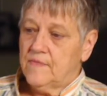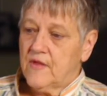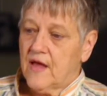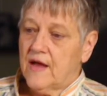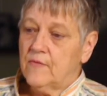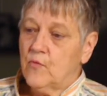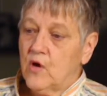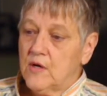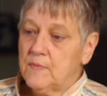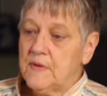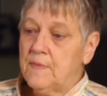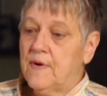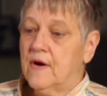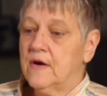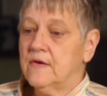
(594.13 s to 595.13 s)
I want to be
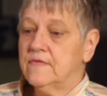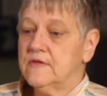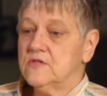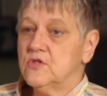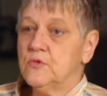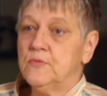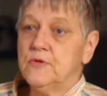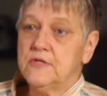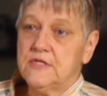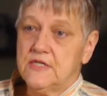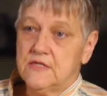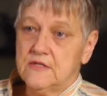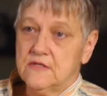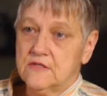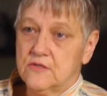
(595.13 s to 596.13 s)
part of the
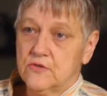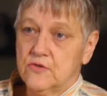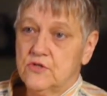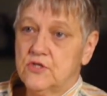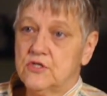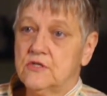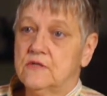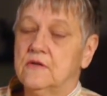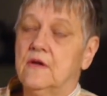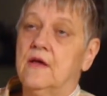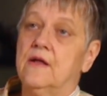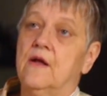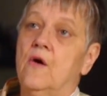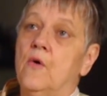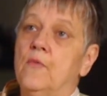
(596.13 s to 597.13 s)
superintendent search
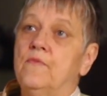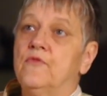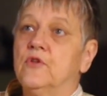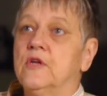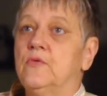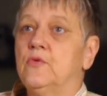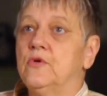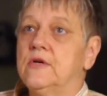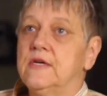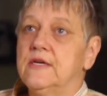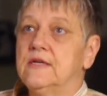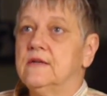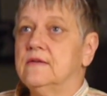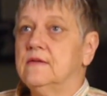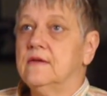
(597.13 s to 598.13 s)
And hopefully we'll
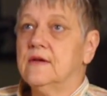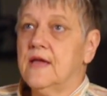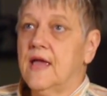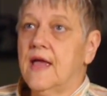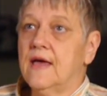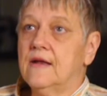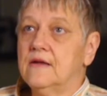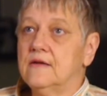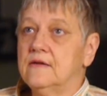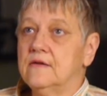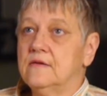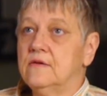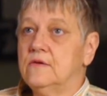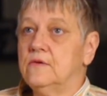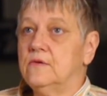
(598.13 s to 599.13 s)
get a candidate
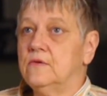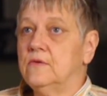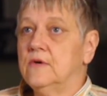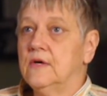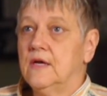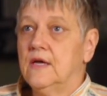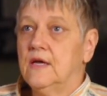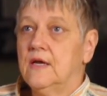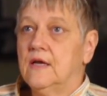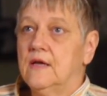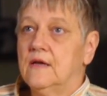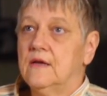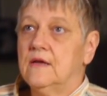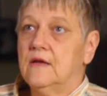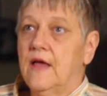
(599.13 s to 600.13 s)
who
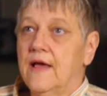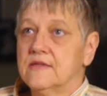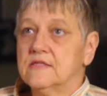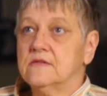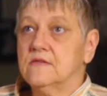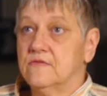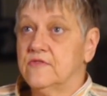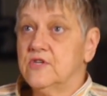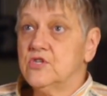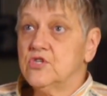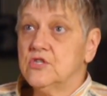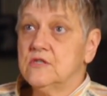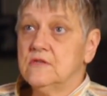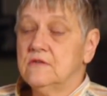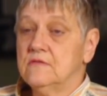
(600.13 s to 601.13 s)
has the
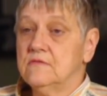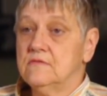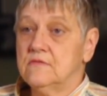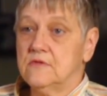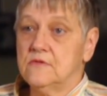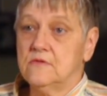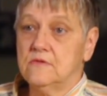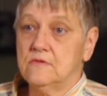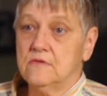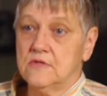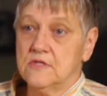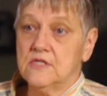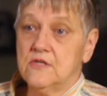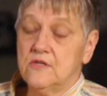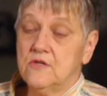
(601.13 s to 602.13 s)
vision to
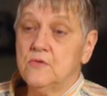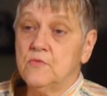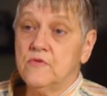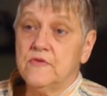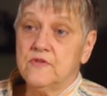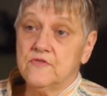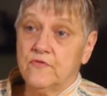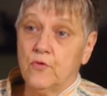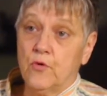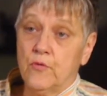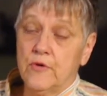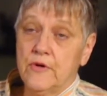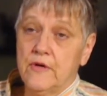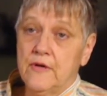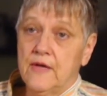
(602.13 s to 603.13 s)
continue to move us
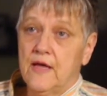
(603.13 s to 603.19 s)
forward.